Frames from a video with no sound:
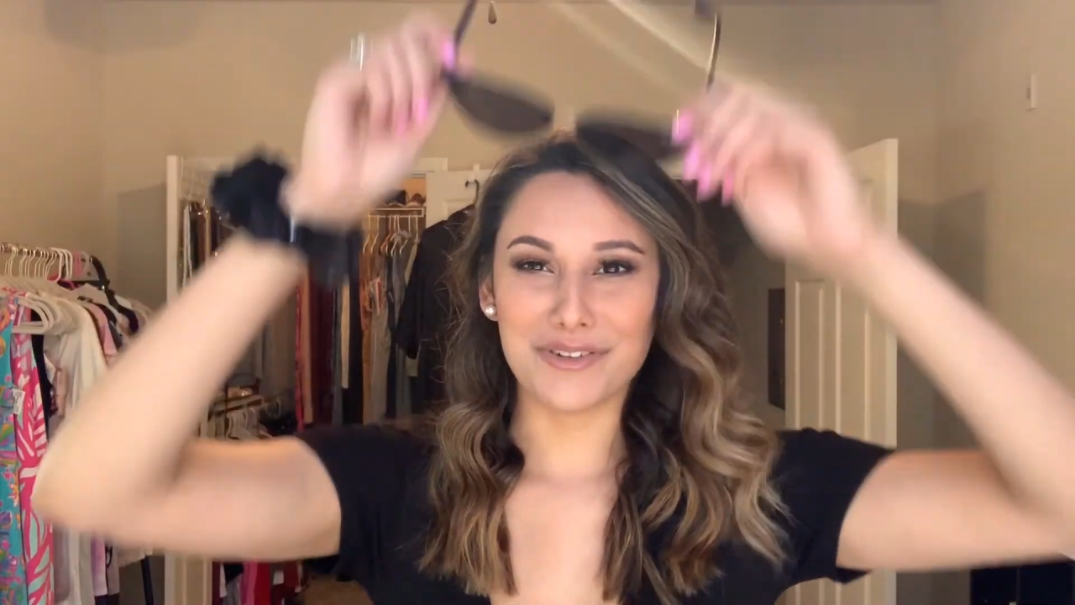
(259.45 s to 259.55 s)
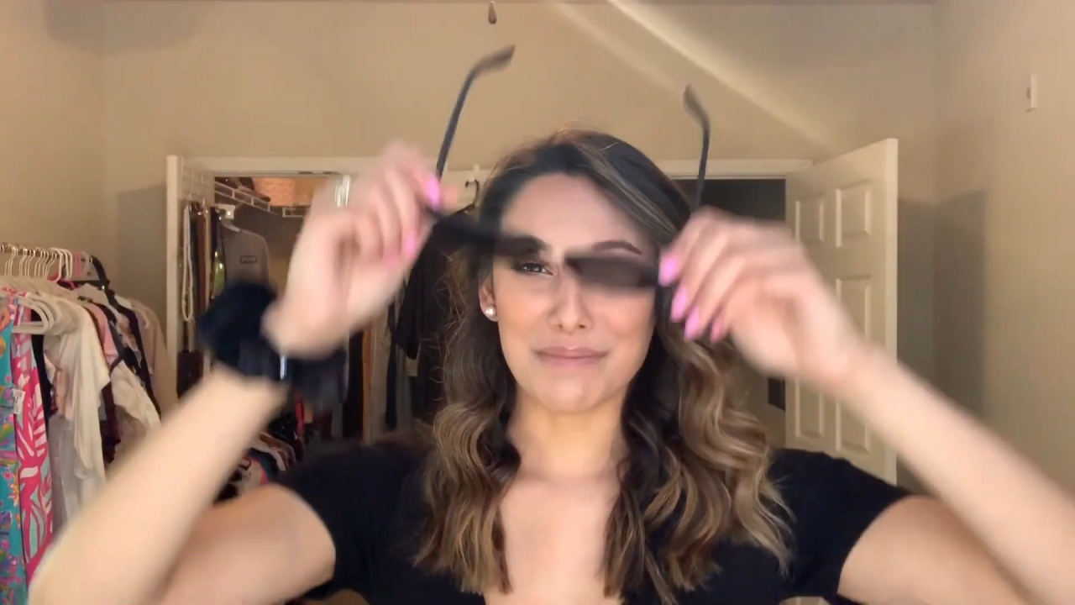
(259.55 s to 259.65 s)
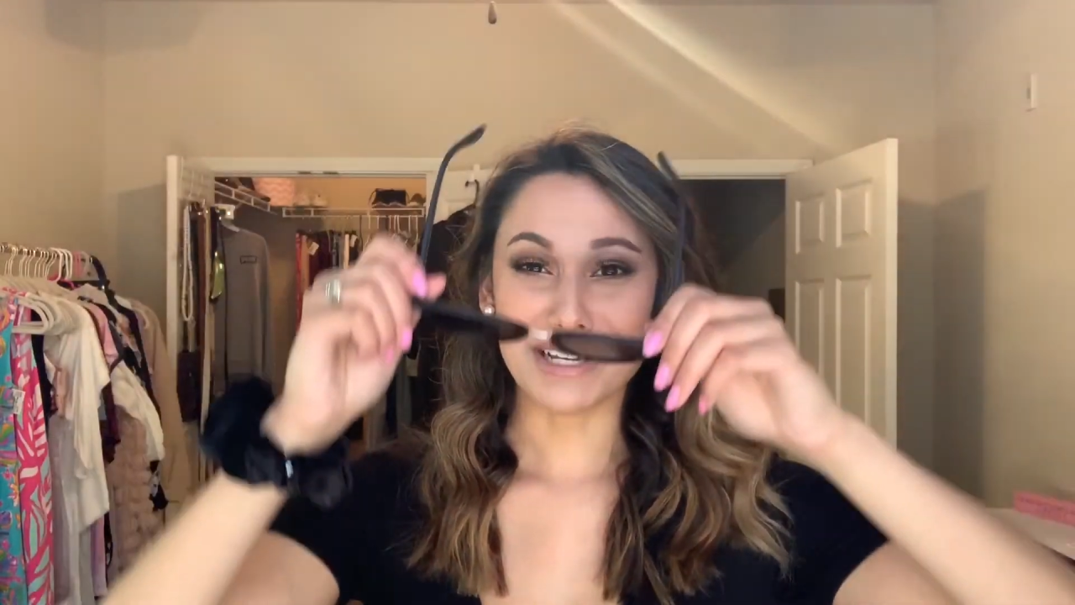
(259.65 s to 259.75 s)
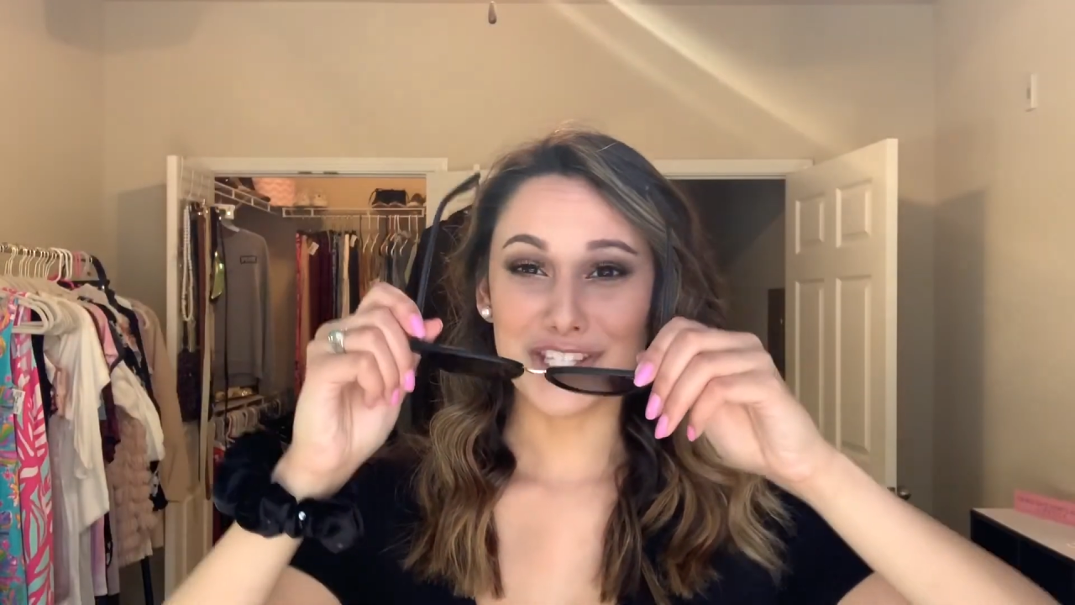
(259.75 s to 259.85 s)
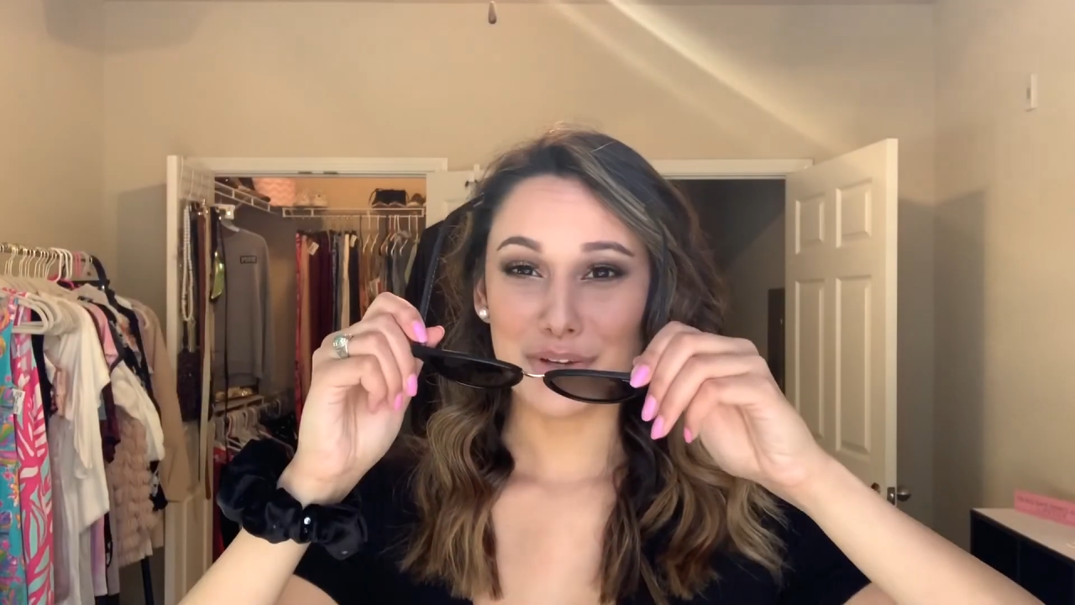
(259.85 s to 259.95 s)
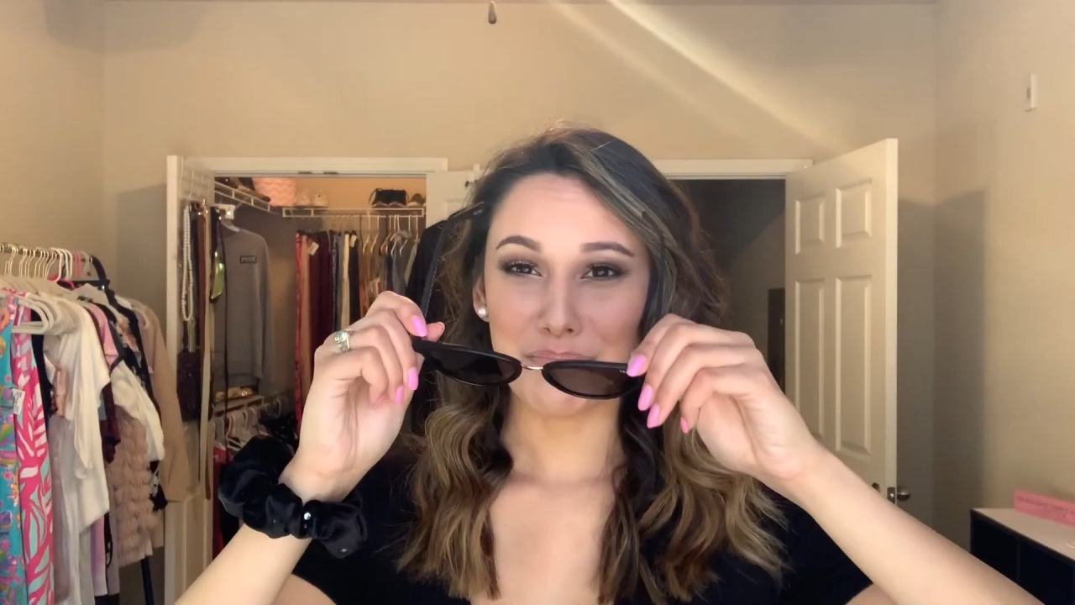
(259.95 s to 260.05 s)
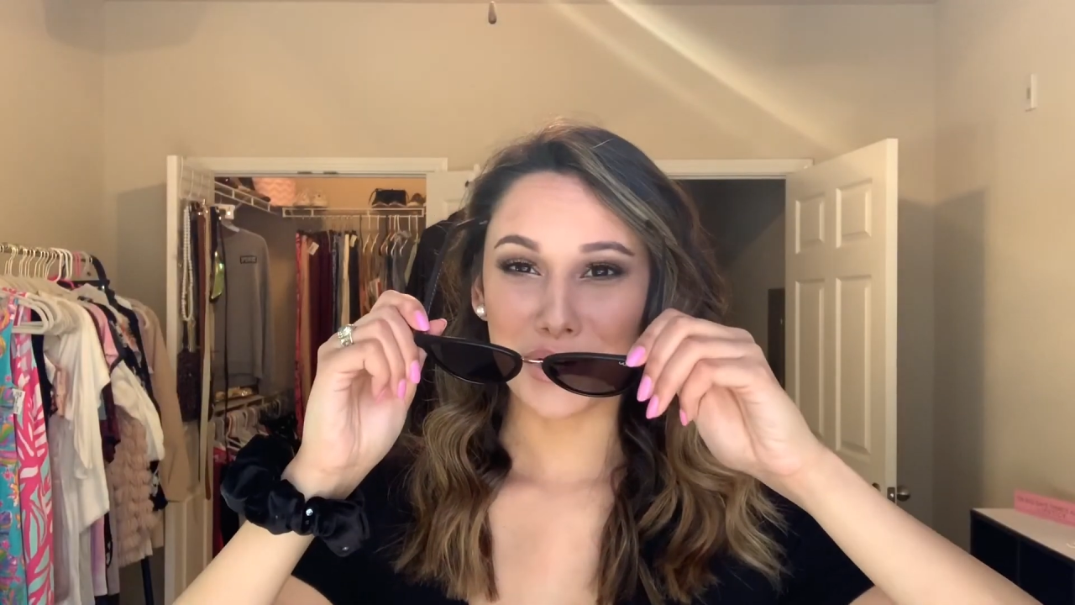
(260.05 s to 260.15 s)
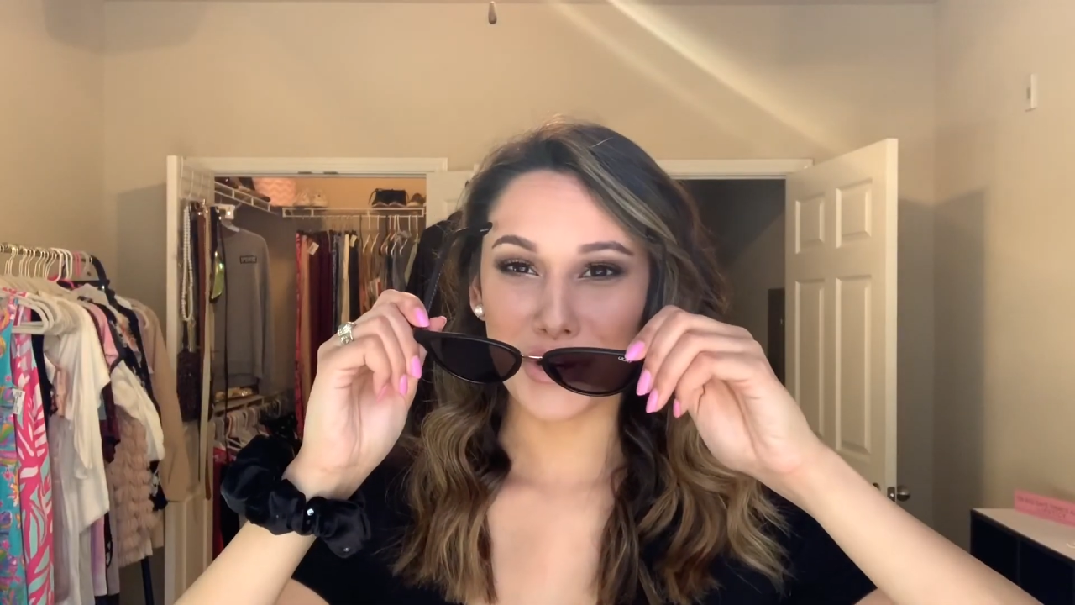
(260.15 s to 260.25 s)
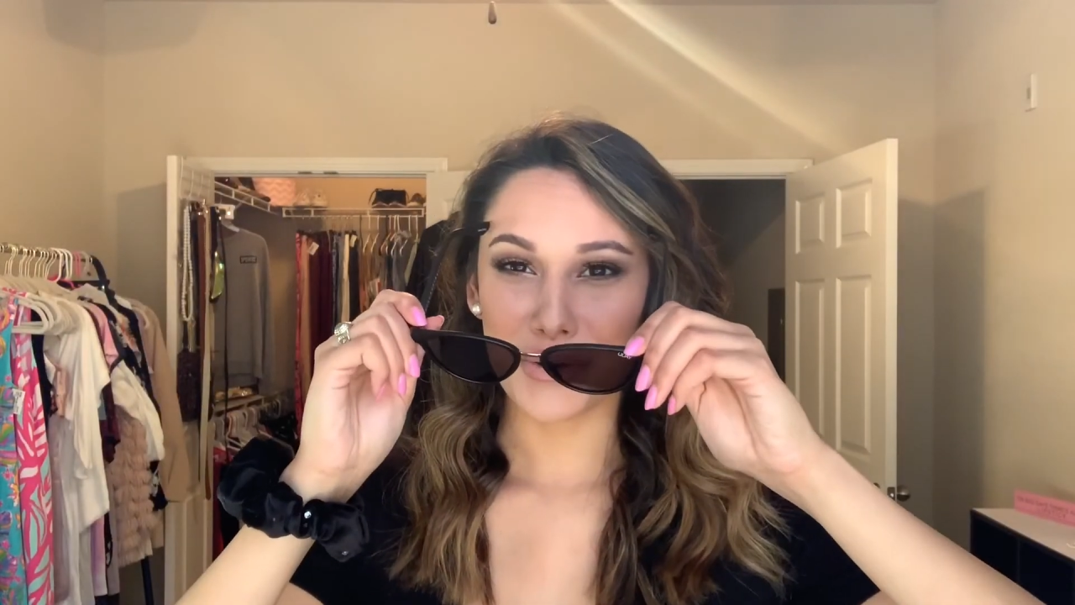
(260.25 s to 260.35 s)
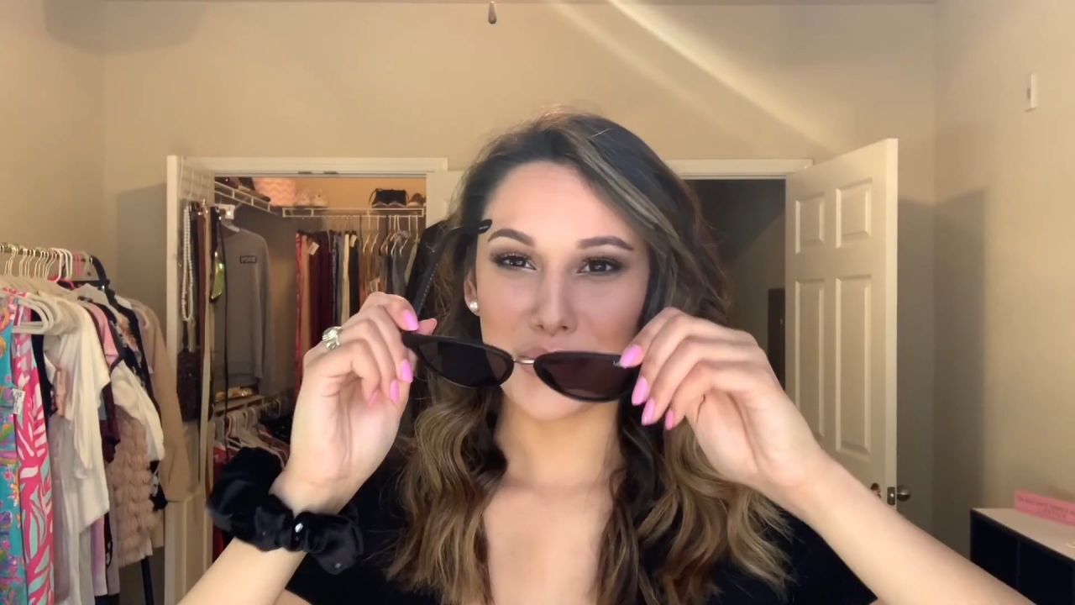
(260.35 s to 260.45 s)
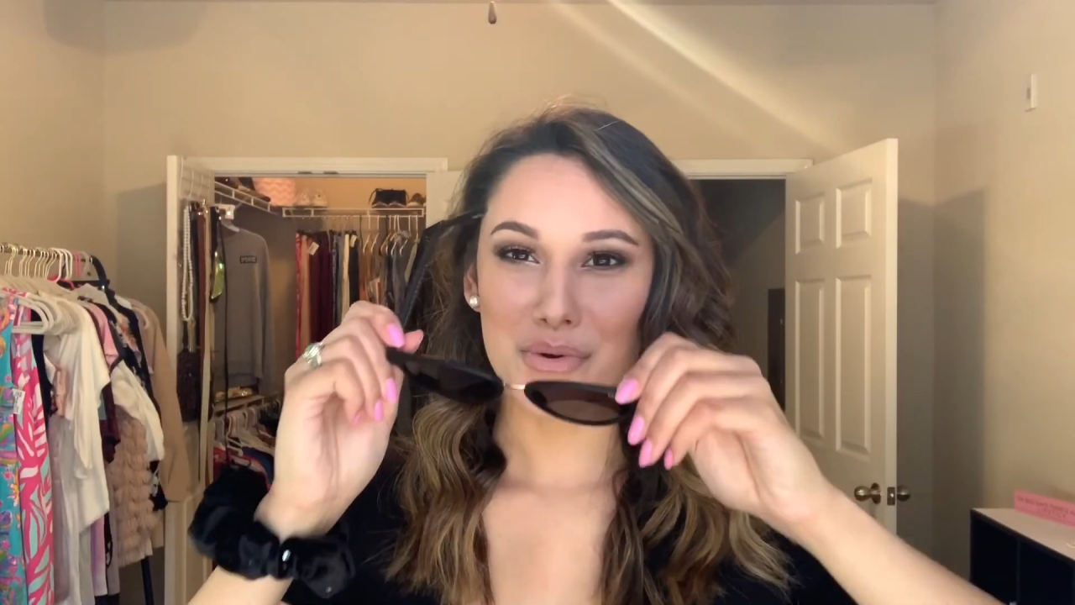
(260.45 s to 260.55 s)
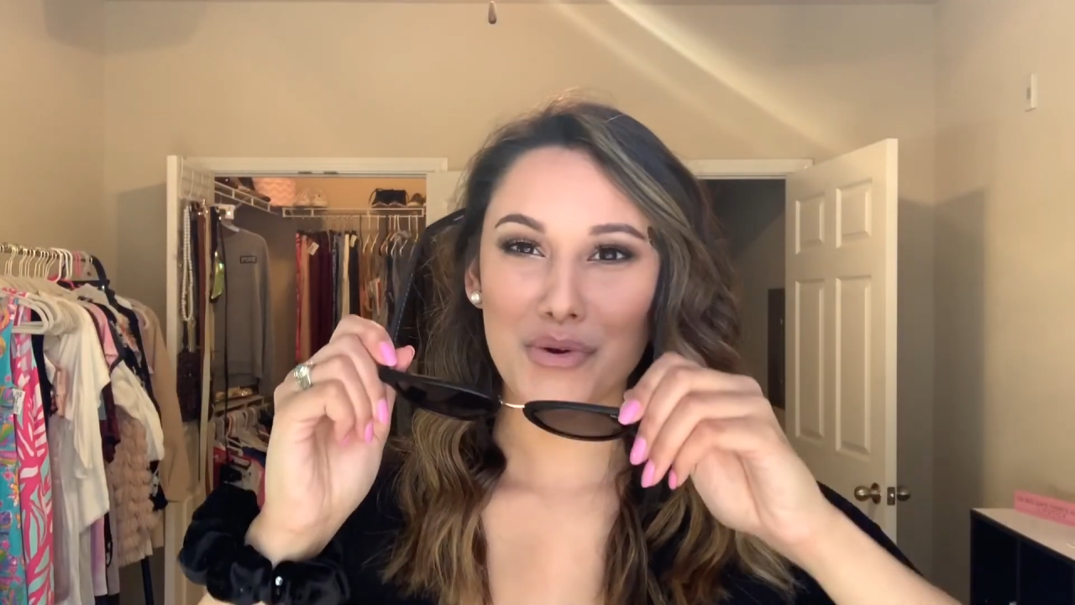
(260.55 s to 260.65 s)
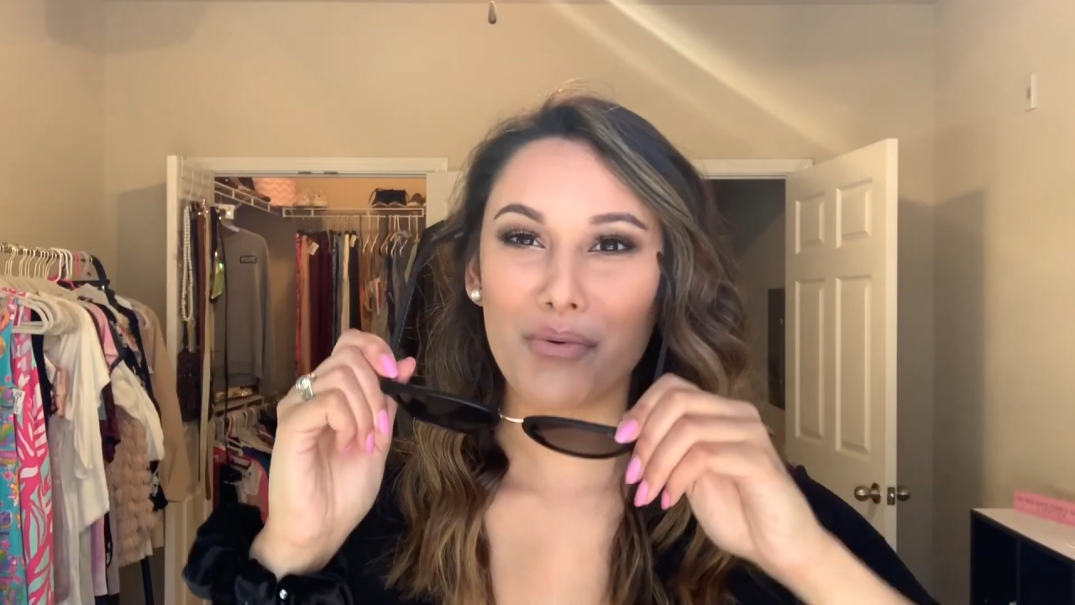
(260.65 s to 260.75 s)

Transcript: wear my super cool